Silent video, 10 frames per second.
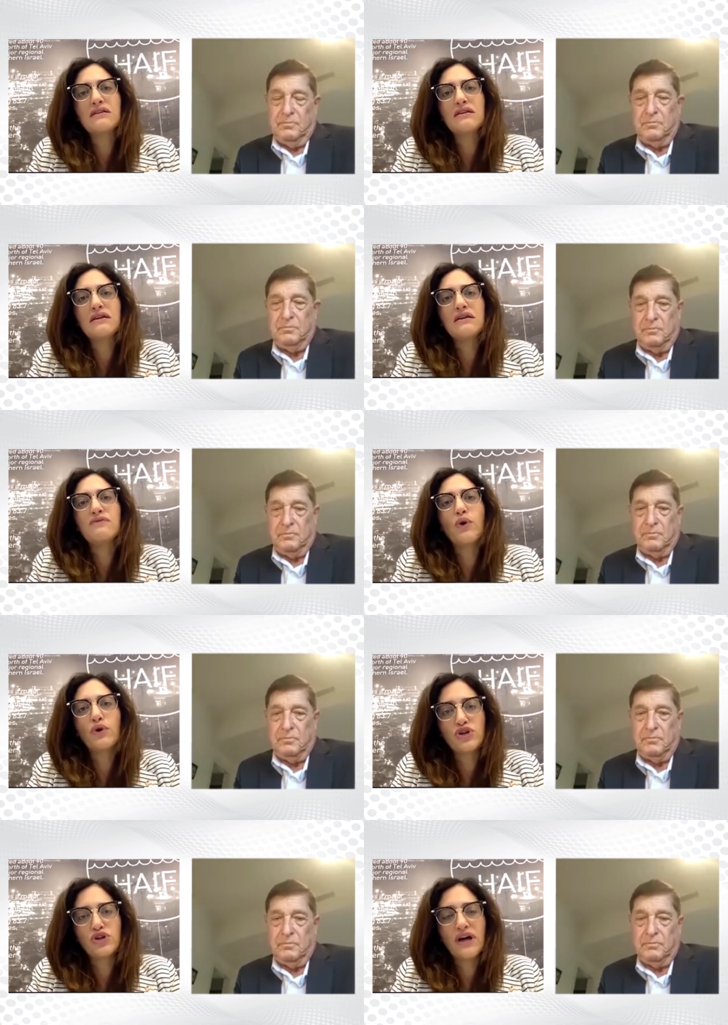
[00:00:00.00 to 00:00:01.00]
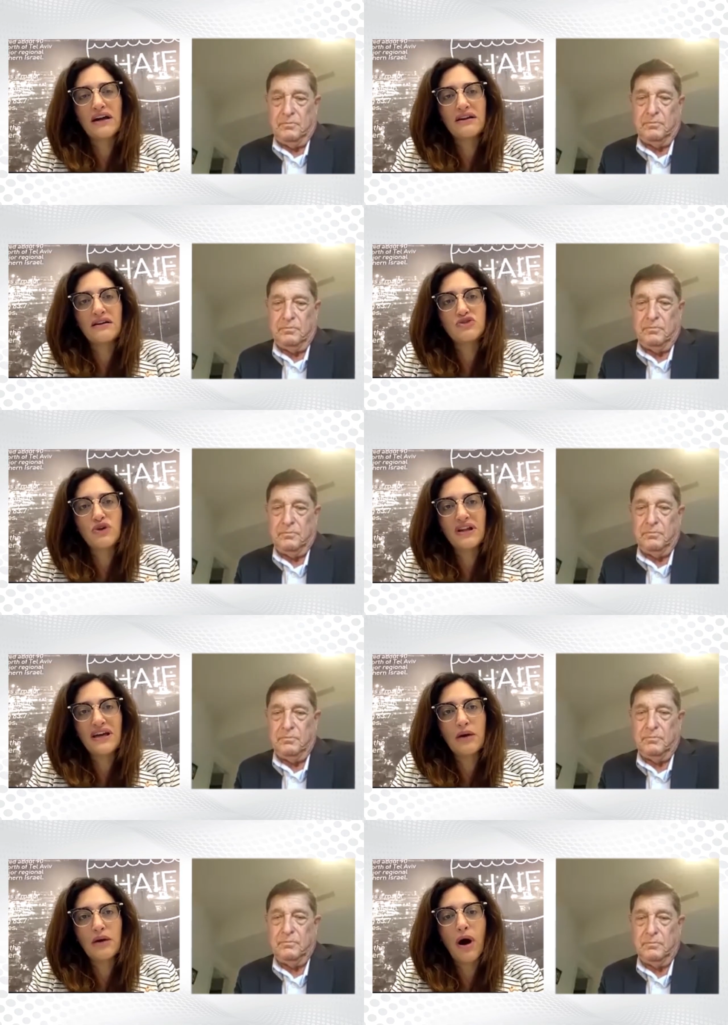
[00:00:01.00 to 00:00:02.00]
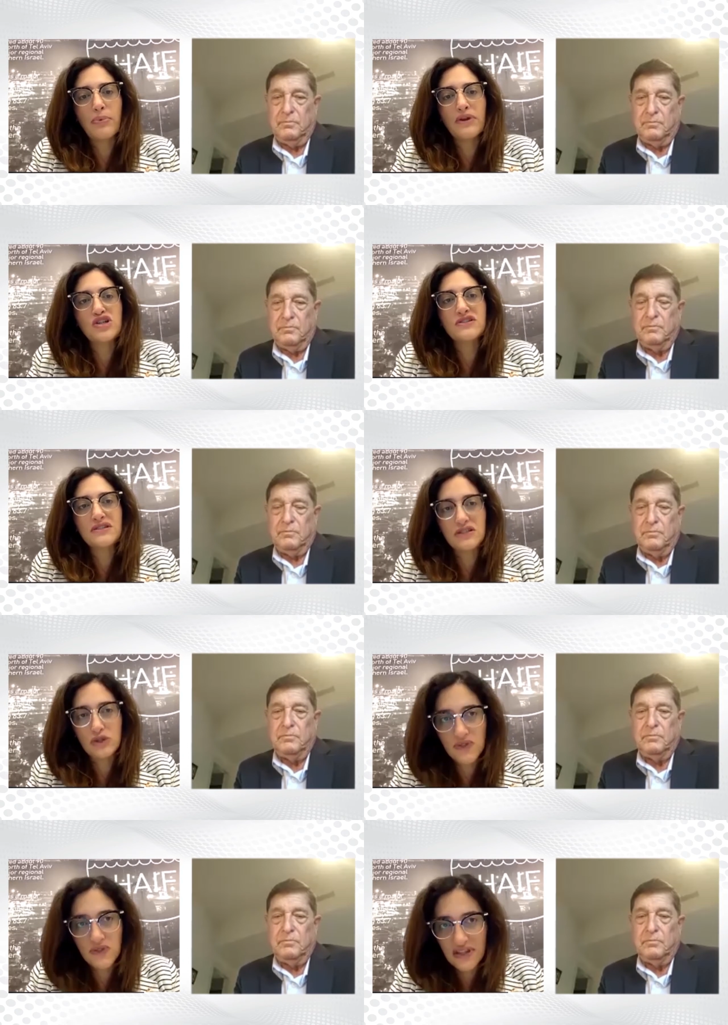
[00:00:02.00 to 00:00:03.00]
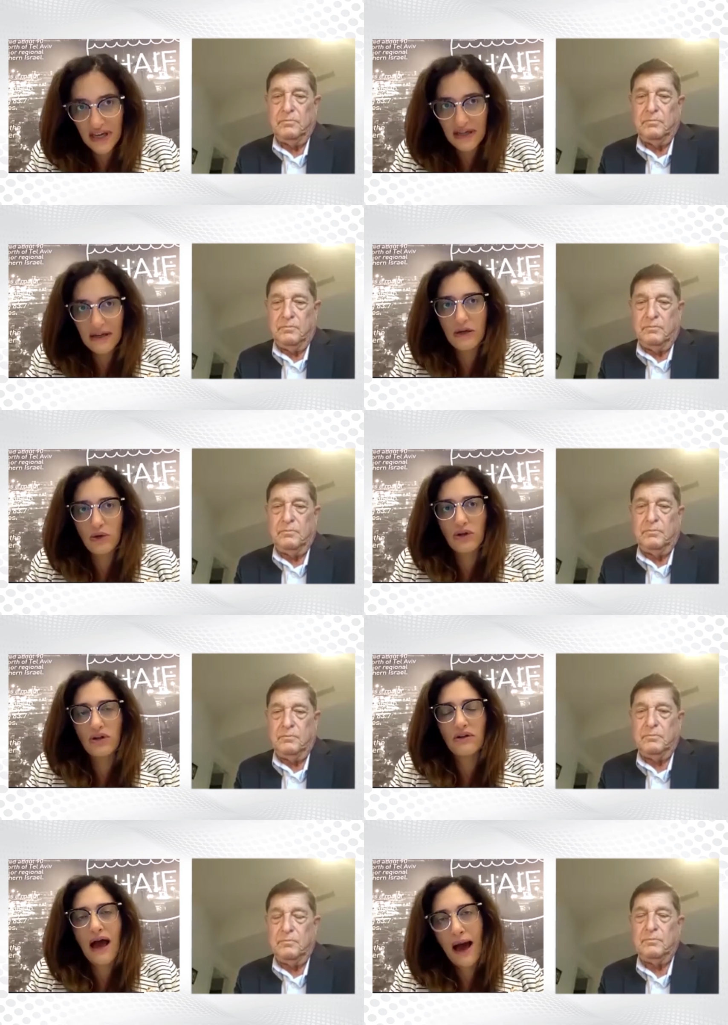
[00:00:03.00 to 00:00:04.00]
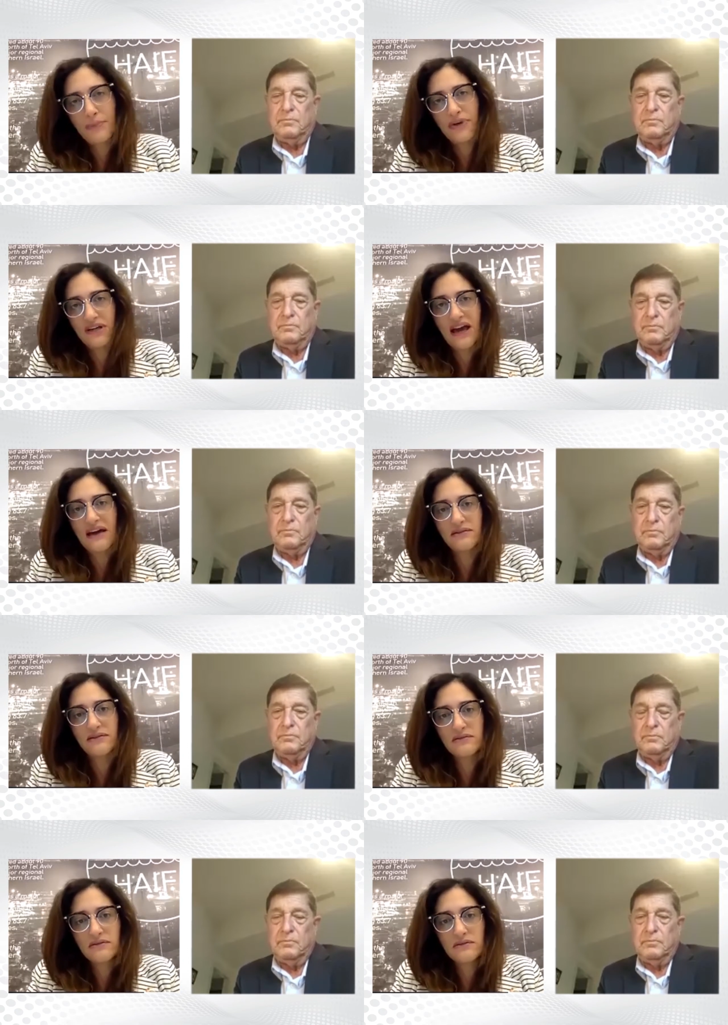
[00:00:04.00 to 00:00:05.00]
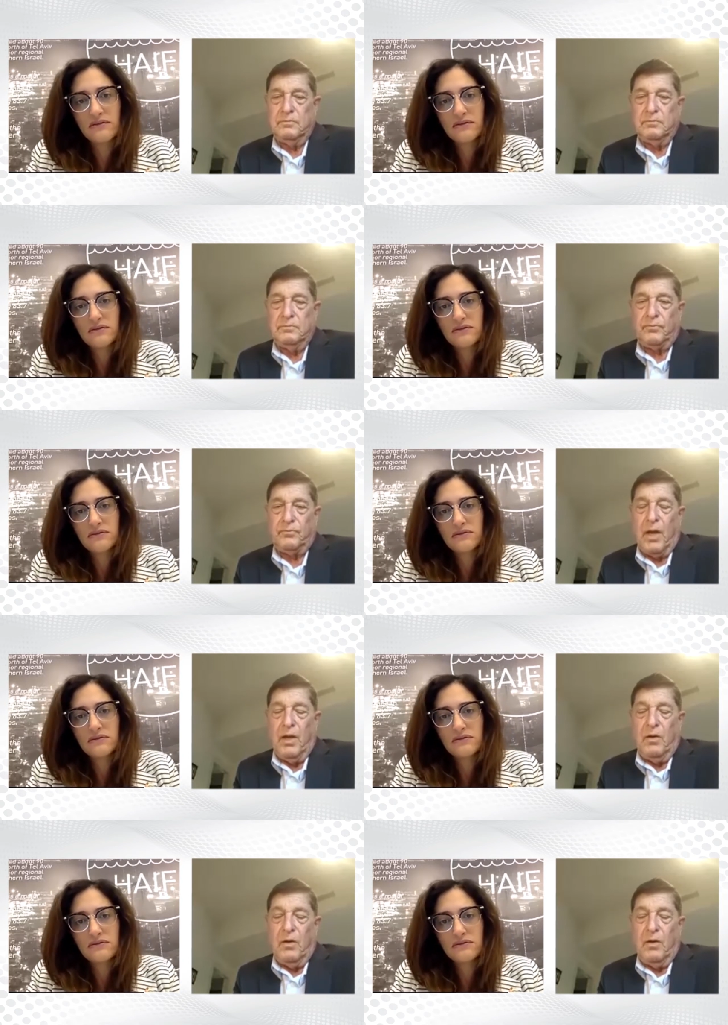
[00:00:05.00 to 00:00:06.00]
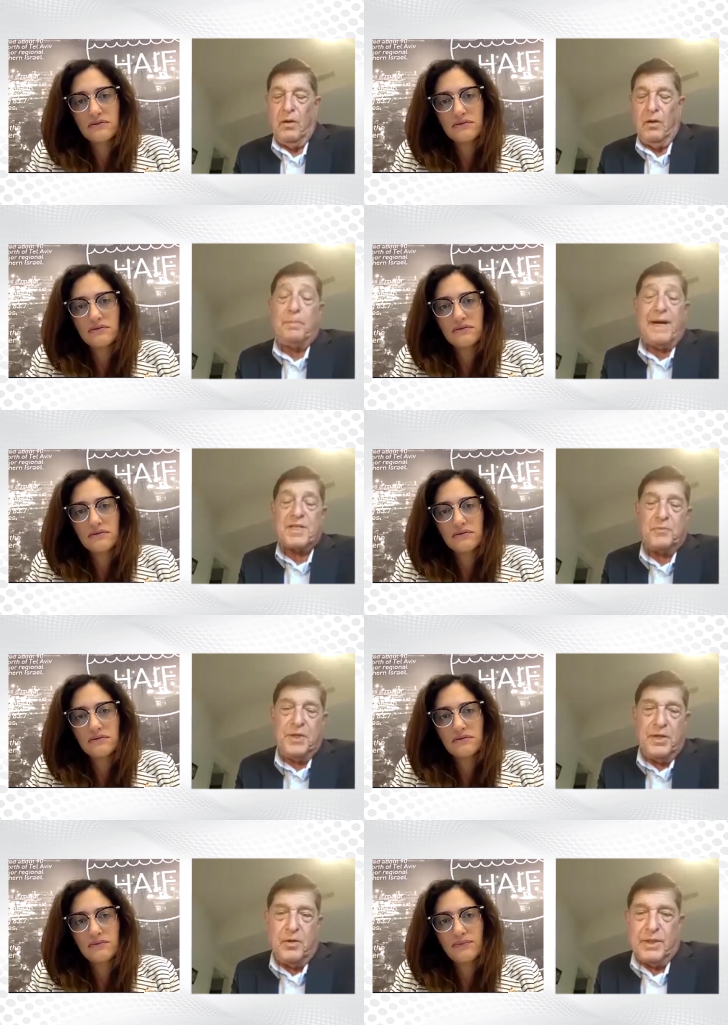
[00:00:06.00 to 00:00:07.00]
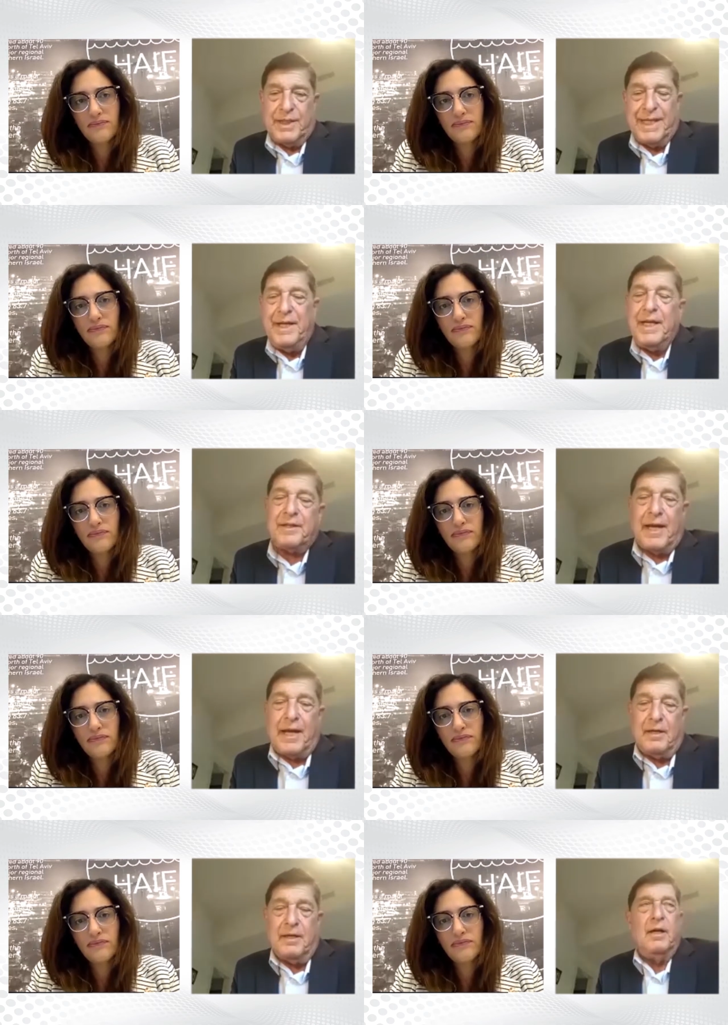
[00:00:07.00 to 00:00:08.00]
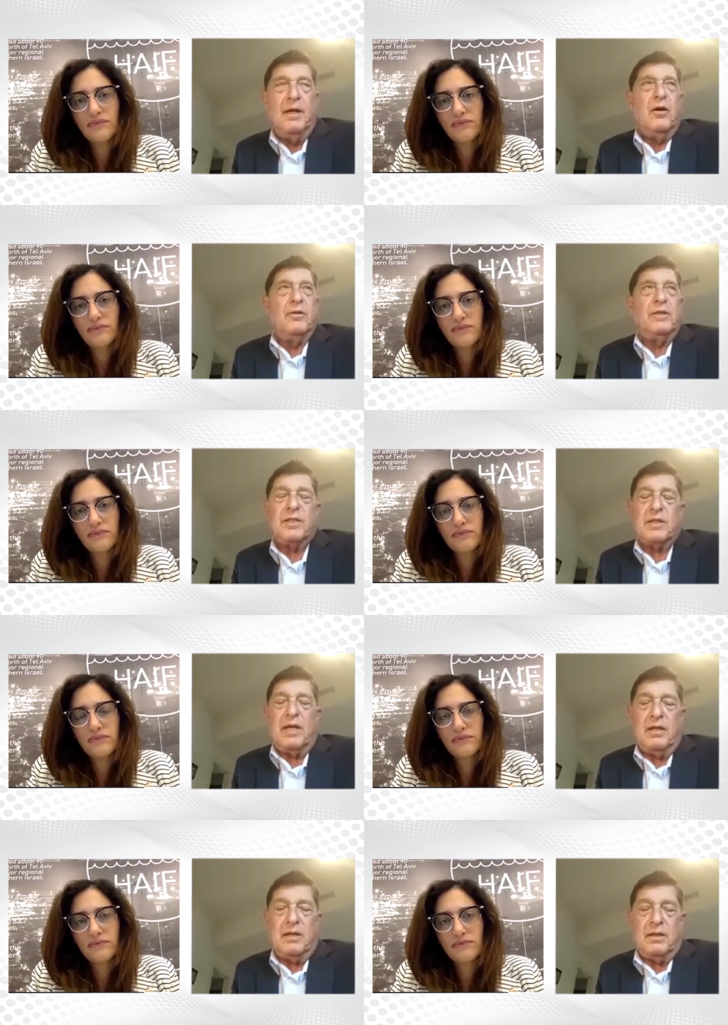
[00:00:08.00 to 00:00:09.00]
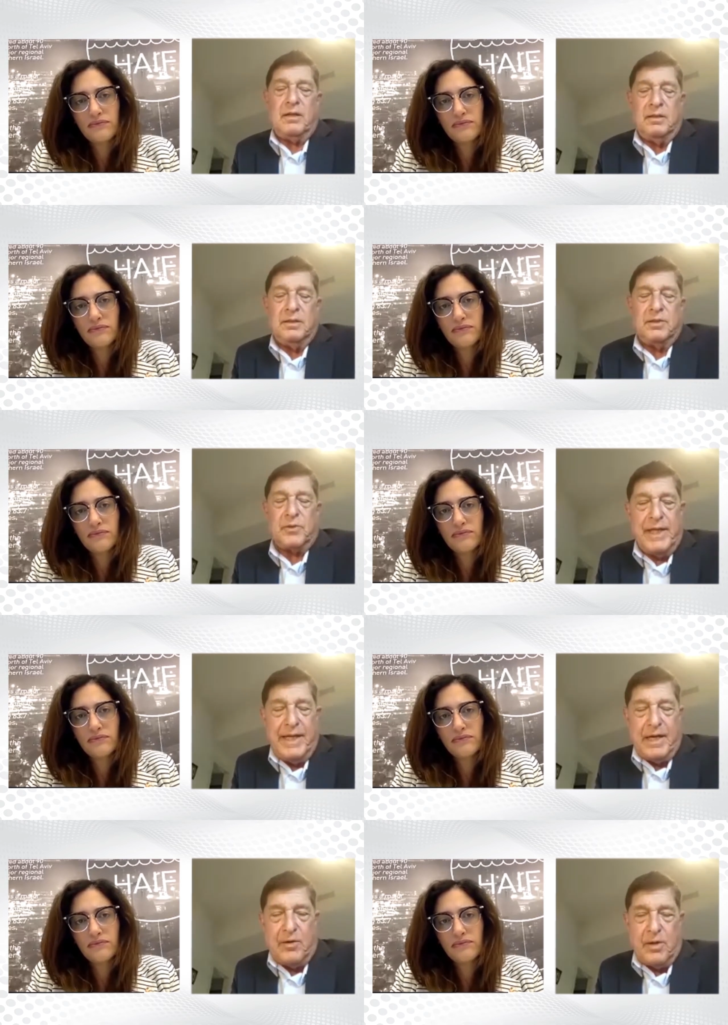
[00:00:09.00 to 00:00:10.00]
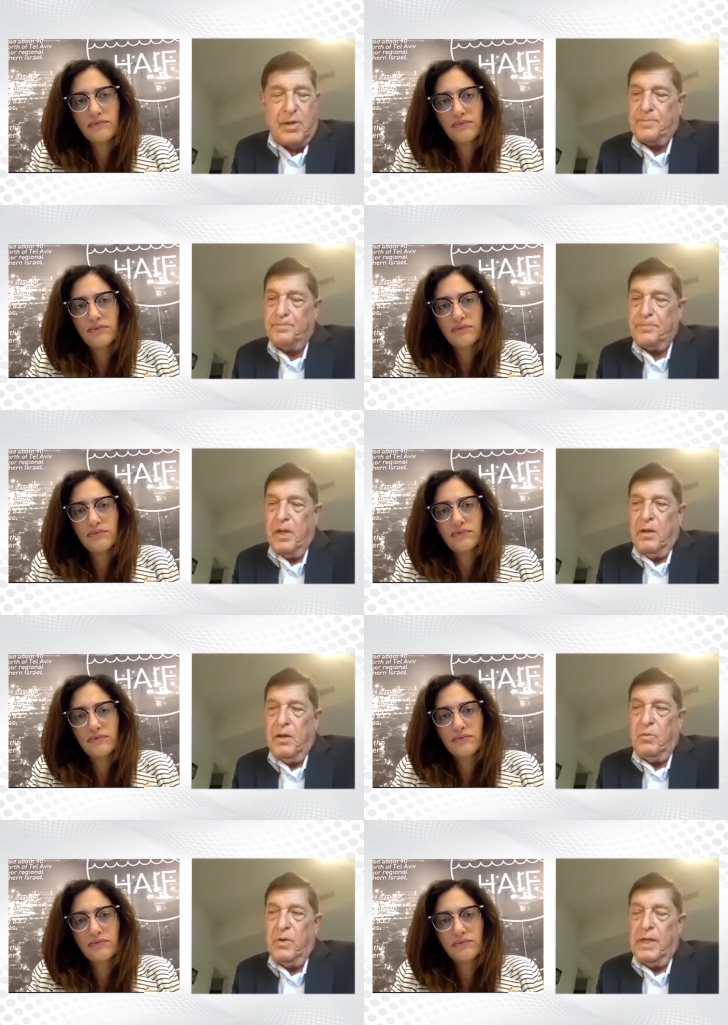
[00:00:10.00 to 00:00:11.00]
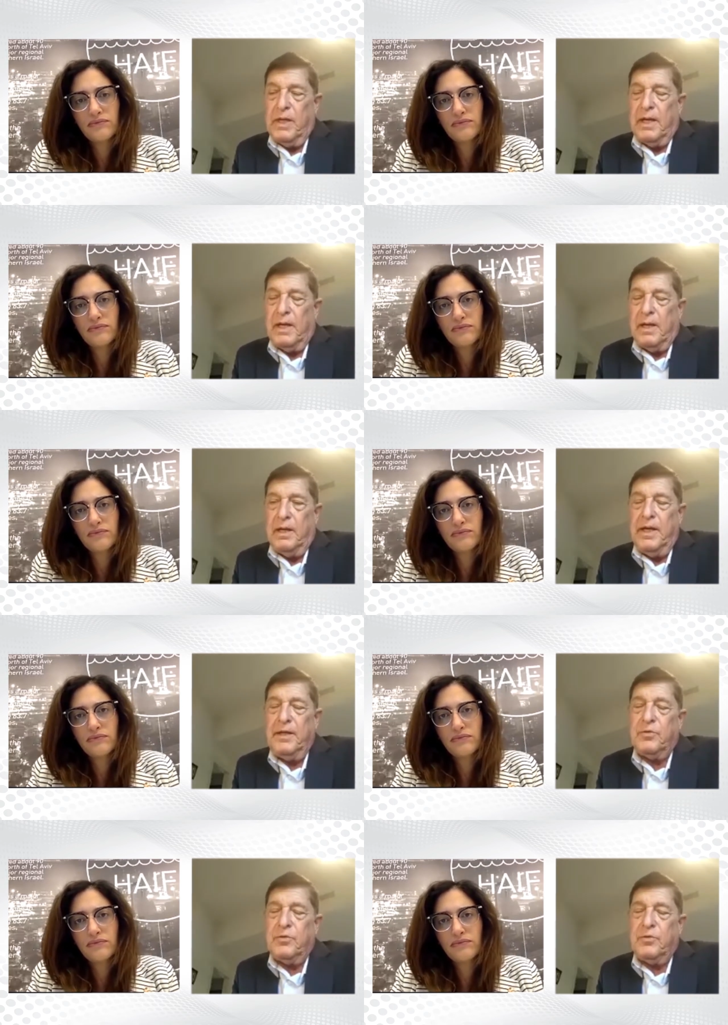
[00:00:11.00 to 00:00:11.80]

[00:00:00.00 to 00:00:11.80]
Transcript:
Speaker 1: the voter turnout in Israeli Arab populations, and do you think it'll happen again?
Speaker 2: Well, from the past, we know that any attack on the uh, Israeli Arabs will uh, lead to